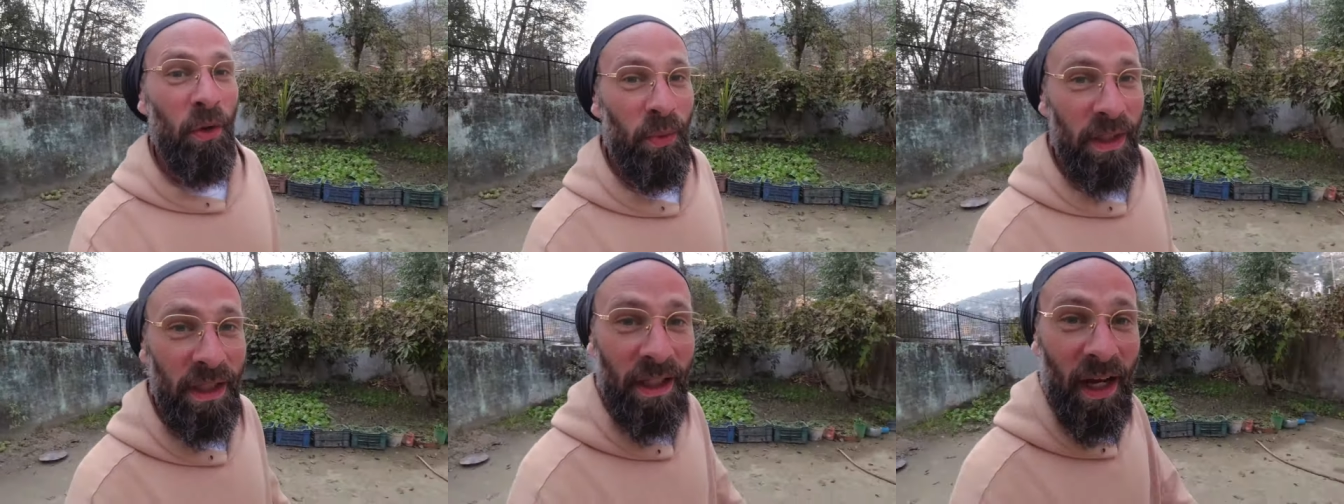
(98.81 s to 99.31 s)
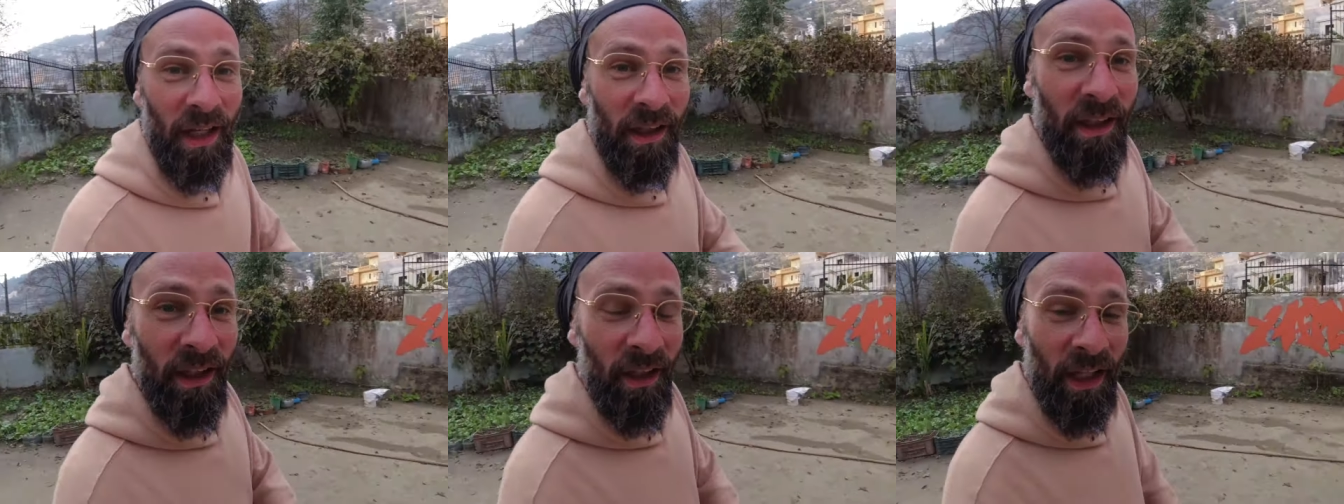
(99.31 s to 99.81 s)
We got a
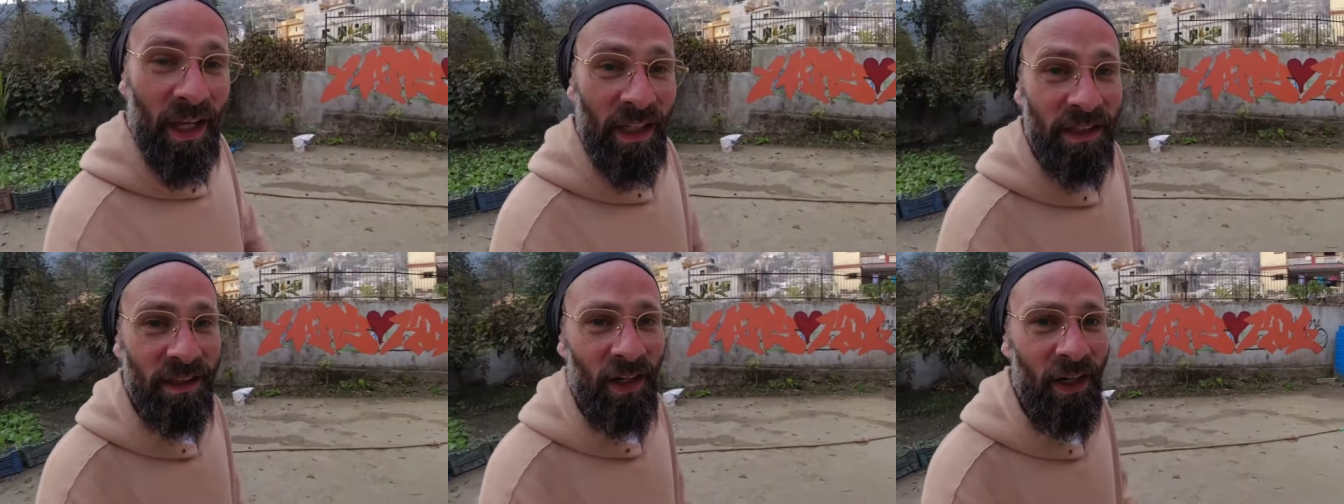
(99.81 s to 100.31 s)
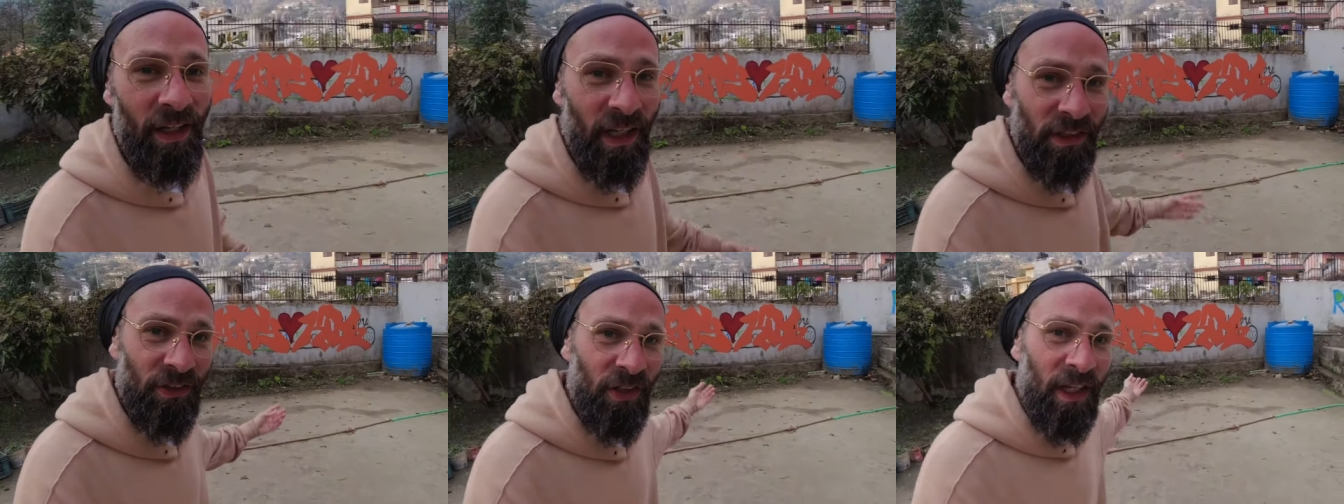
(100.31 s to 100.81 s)
little head start
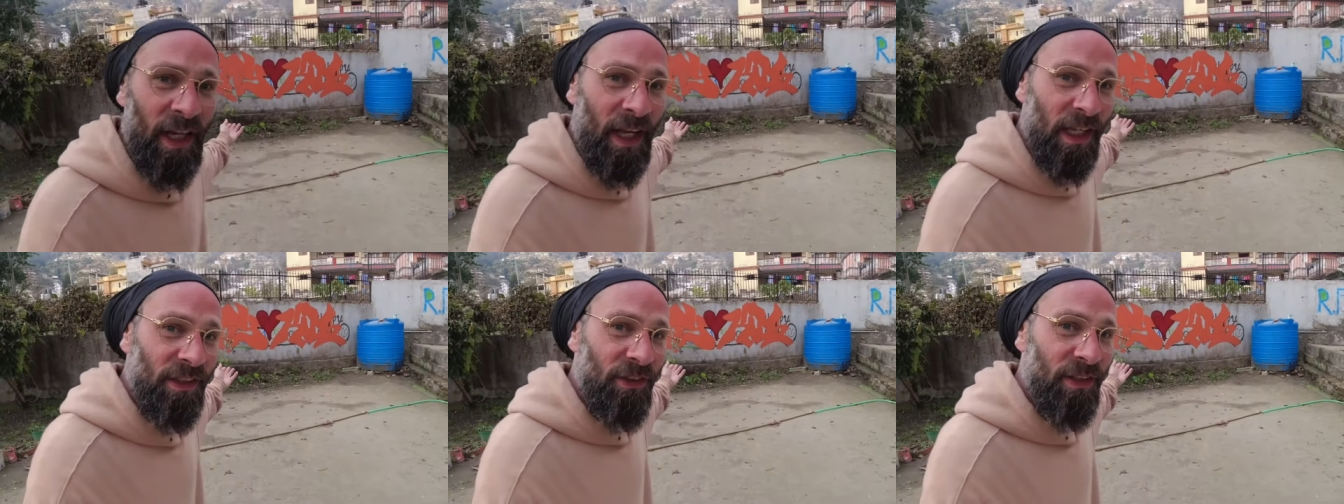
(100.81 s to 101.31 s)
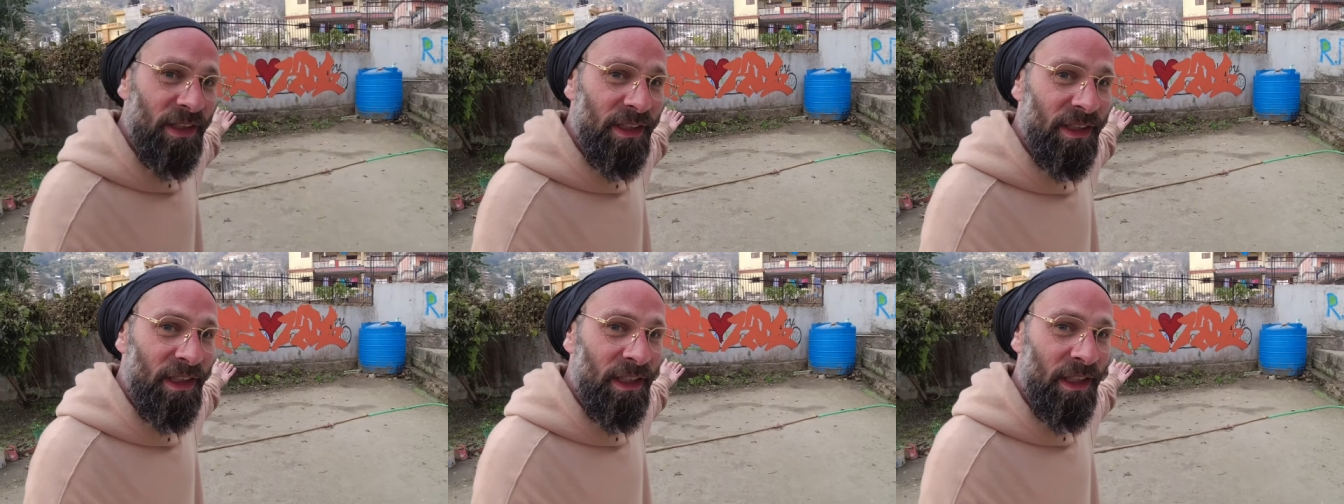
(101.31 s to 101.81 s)
yesterday, as you can
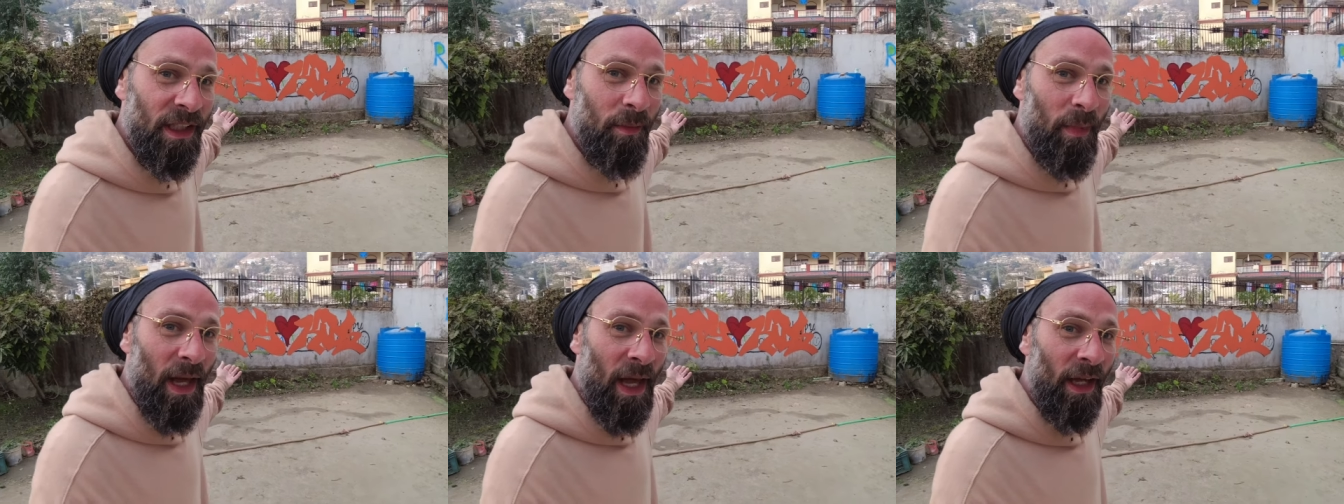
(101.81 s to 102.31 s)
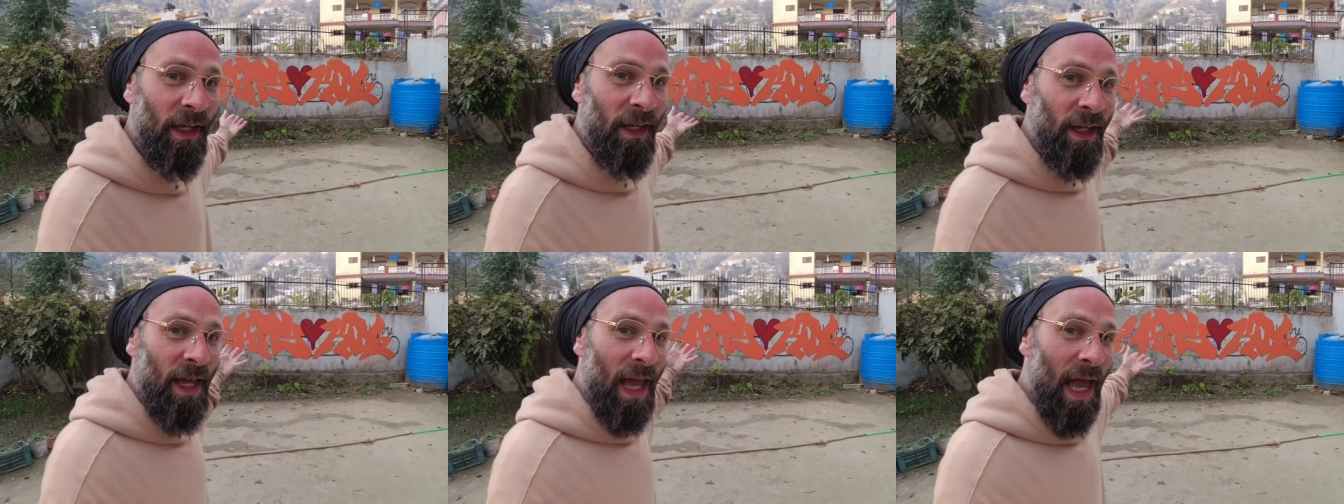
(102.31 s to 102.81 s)
see in the back.
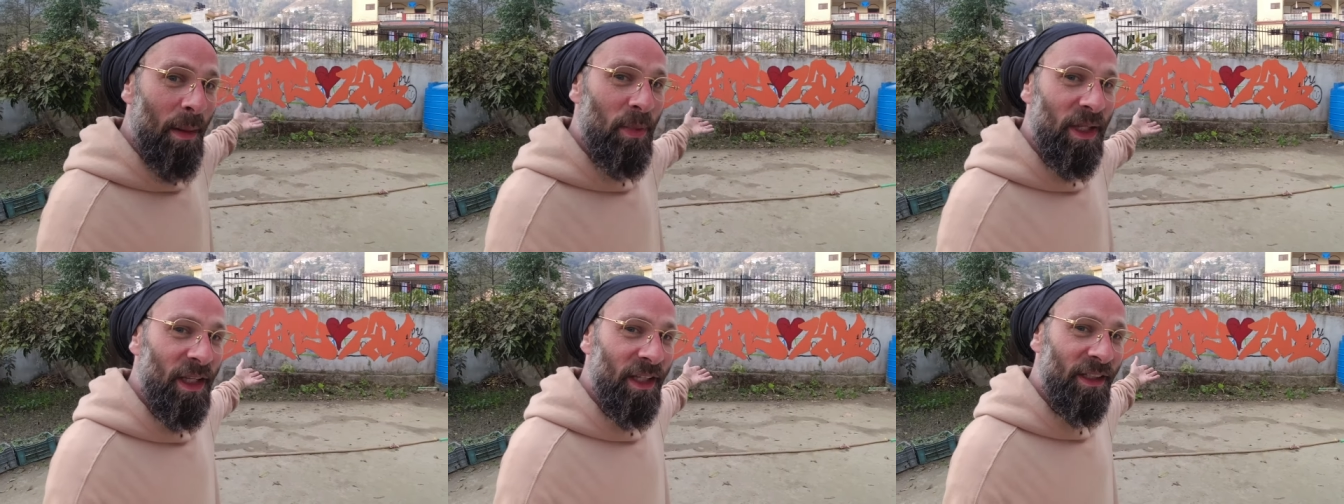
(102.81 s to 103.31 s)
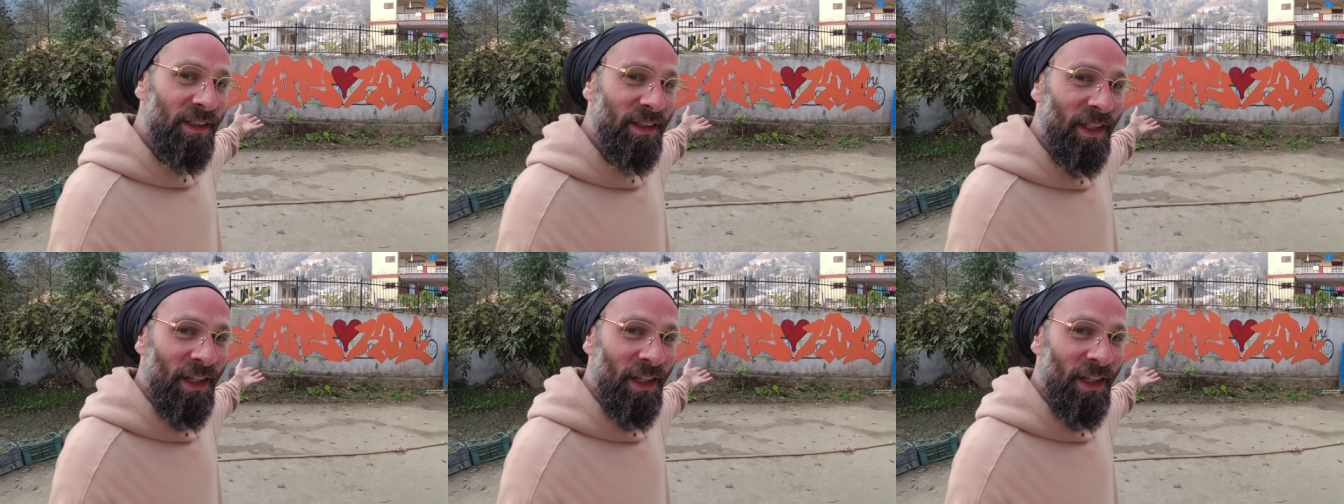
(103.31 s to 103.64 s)
Happy kids.